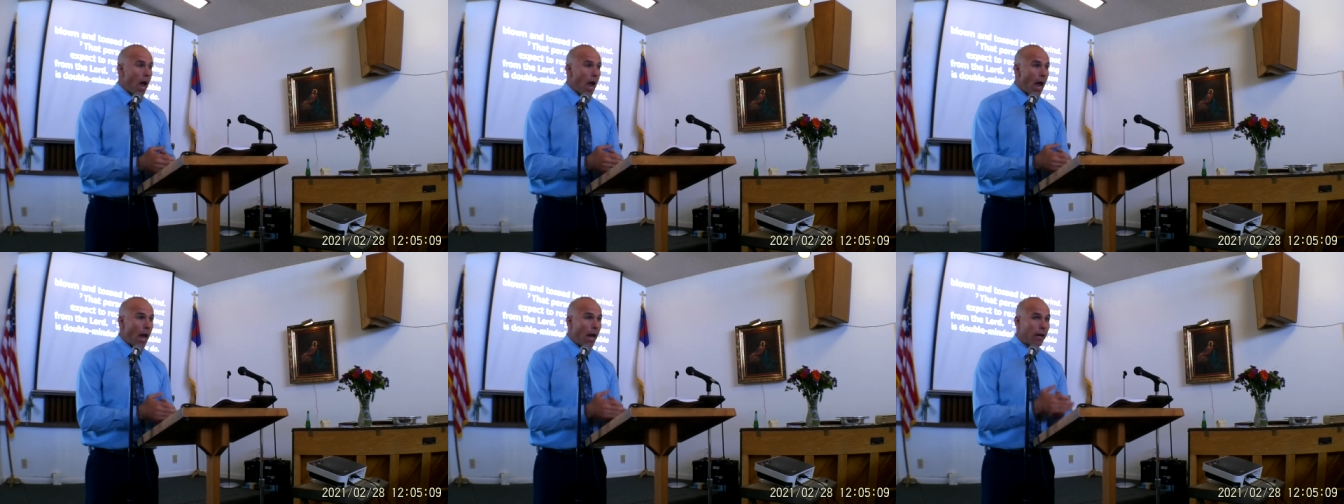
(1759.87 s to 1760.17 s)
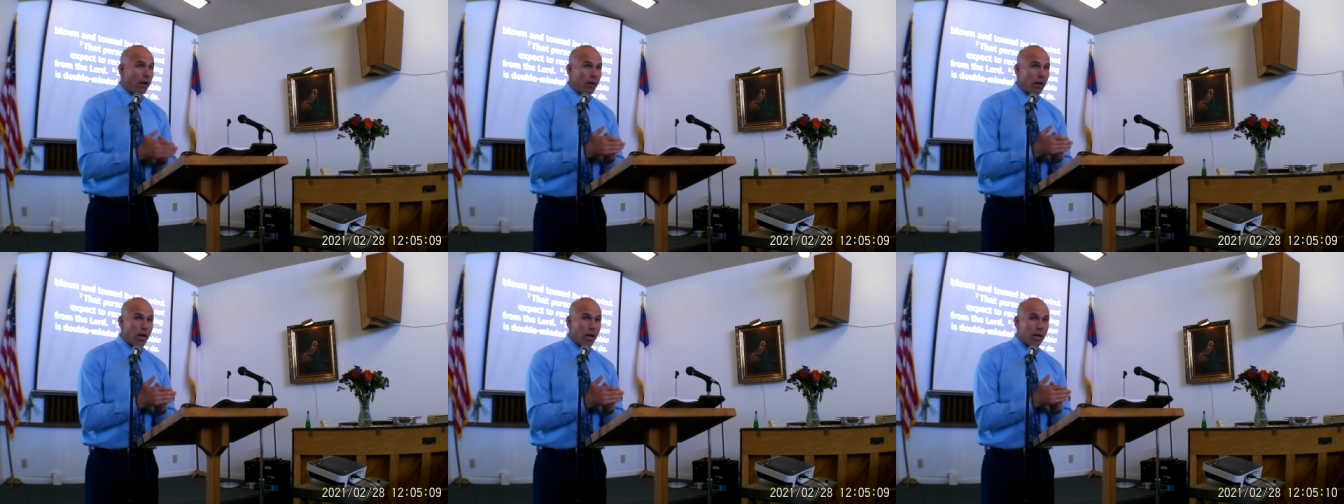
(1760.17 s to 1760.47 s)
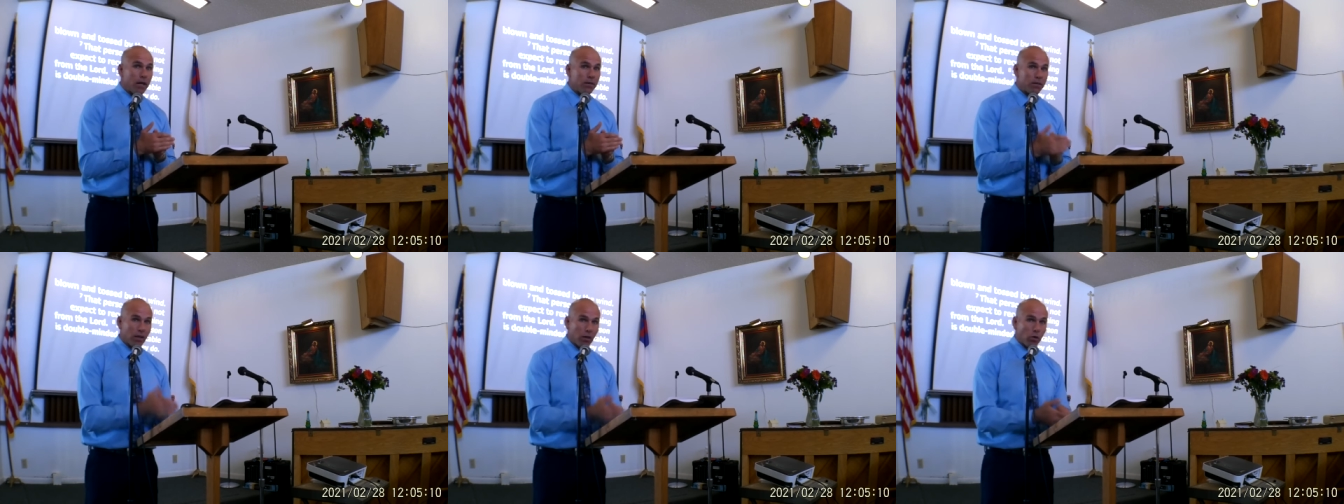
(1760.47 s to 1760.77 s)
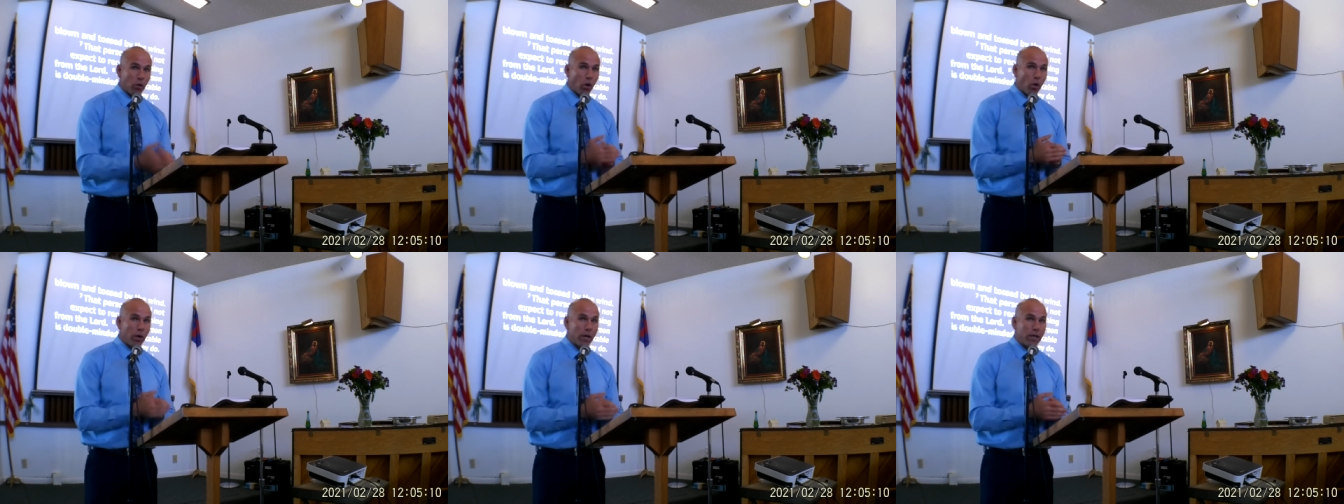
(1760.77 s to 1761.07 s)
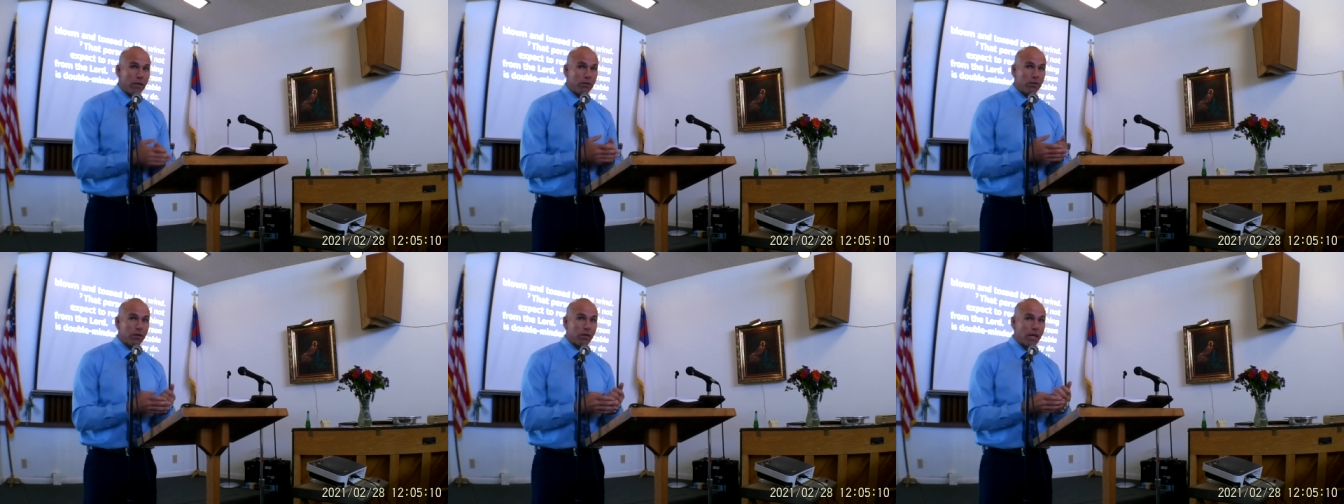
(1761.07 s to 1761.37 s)
And is it
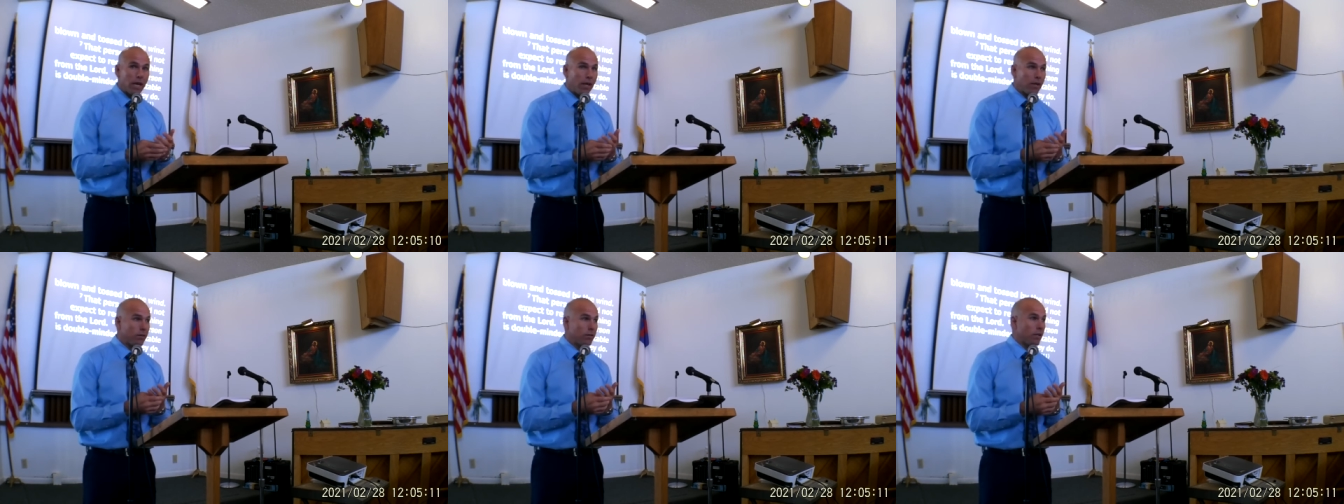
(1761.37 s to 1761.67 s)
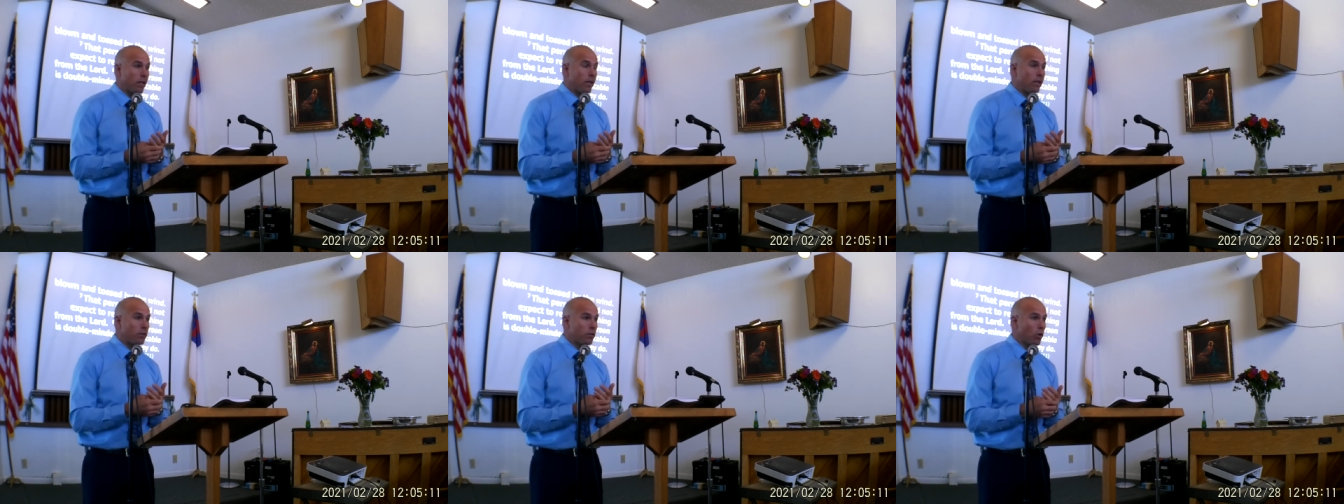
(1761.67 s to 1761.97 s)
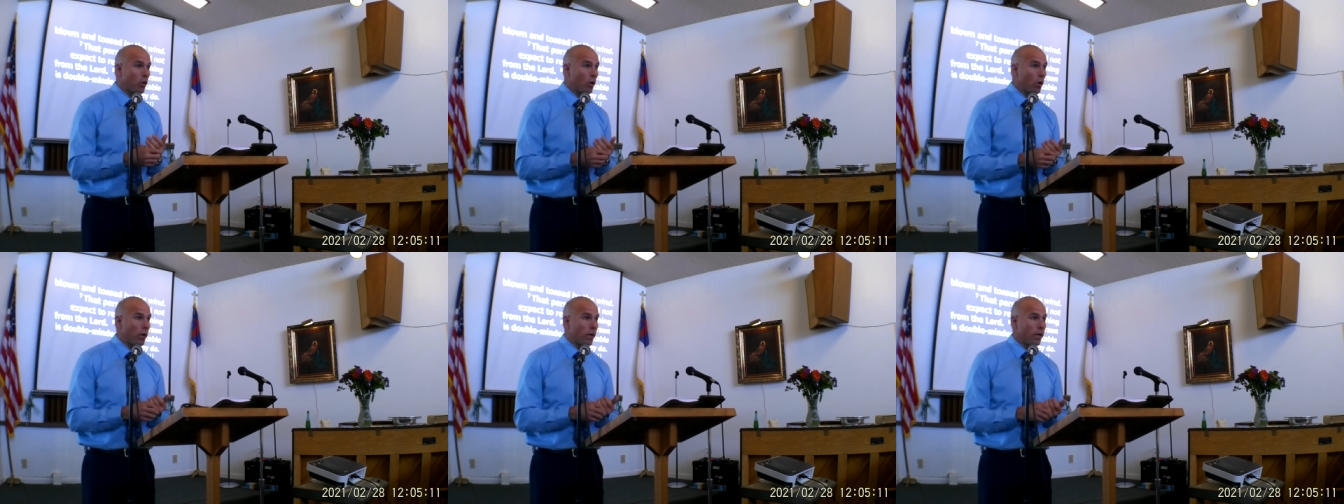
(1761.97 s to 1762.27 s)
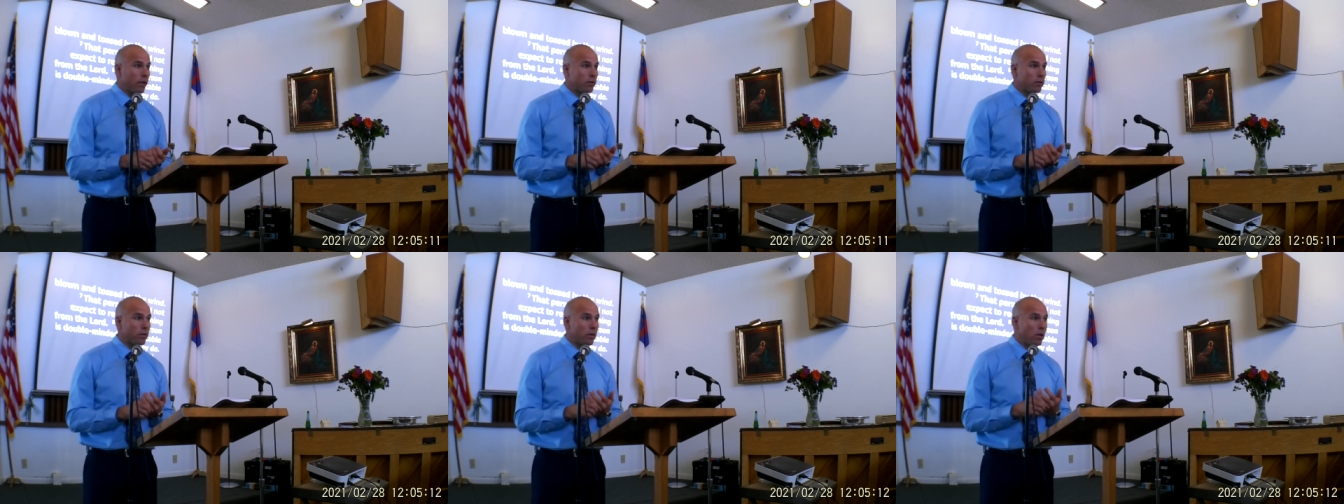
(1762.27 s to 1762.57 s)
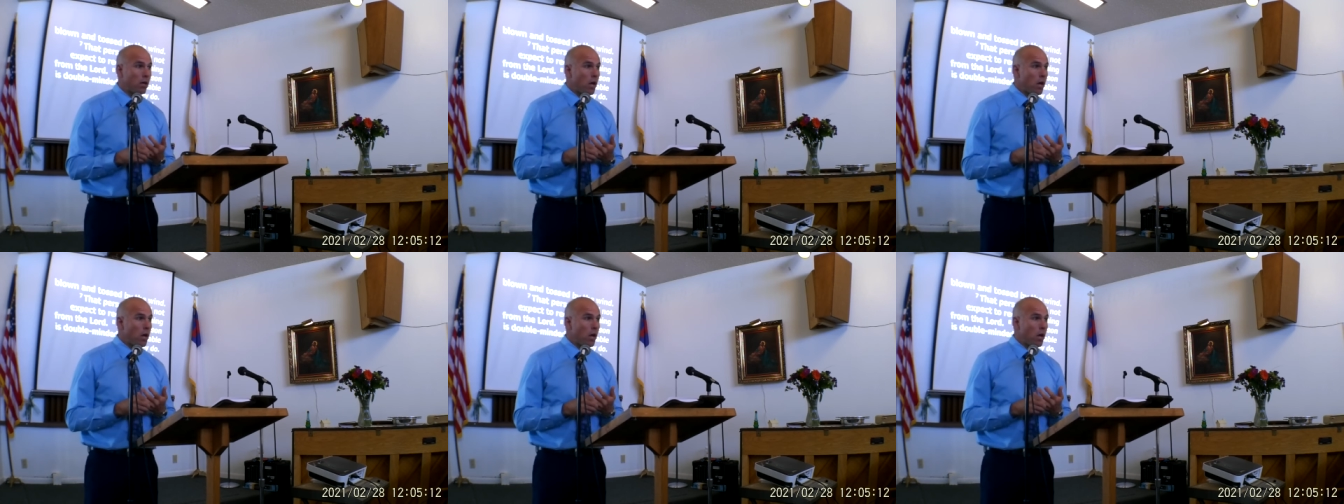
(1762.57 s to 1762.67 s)
glorious? Yes, it is glorious.